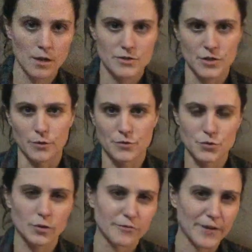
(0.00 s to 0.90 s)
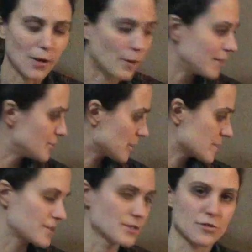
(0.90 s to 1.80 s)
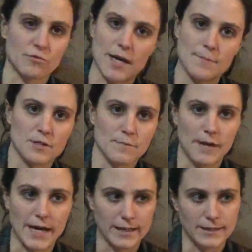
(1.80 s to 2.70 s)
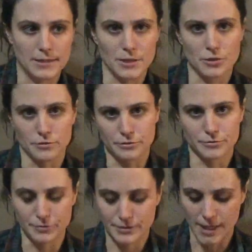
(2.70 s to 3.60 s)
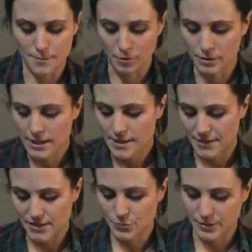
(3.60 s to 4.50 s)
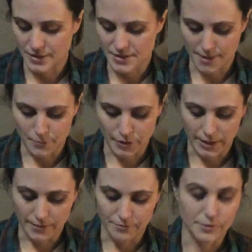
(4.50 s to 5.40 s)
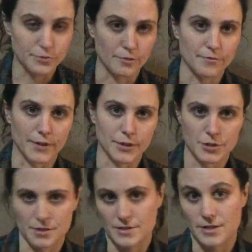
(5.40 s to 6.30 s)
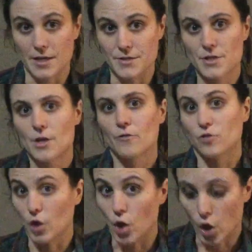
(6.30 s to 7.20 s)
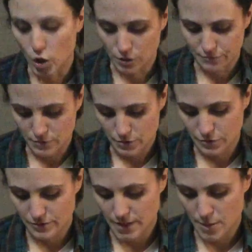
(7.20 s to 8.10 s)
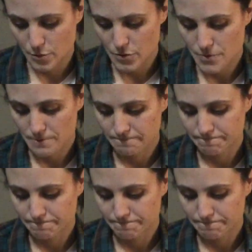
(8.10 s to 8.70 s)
So sort of how I just described the biconditional truth table, that's what the summary of the truth functions does for all of the truth tables.